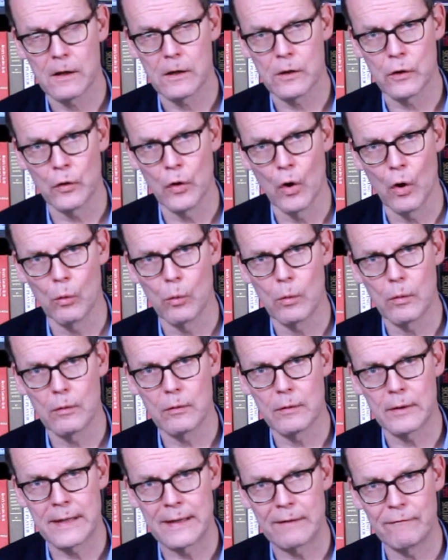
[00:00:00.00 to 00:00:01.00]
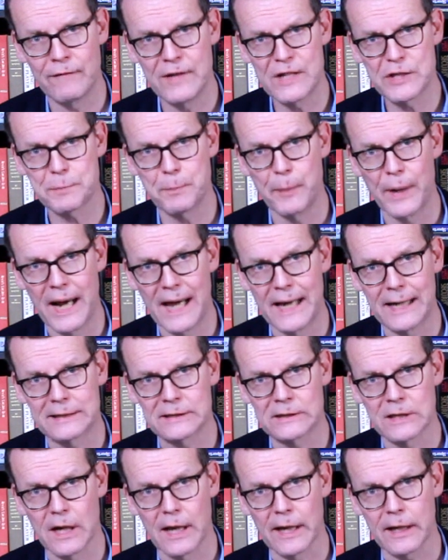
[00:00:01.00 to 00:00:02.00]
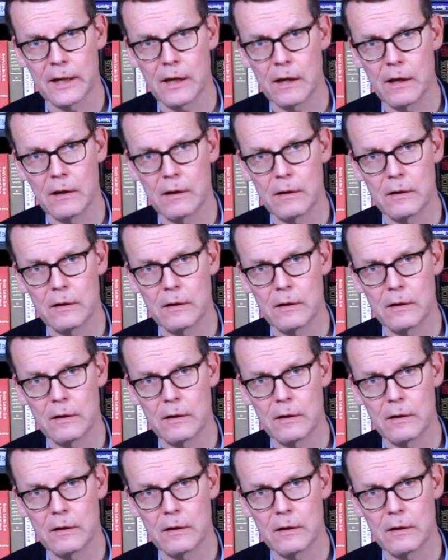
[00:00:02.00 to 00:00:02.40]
You know, these breaks, like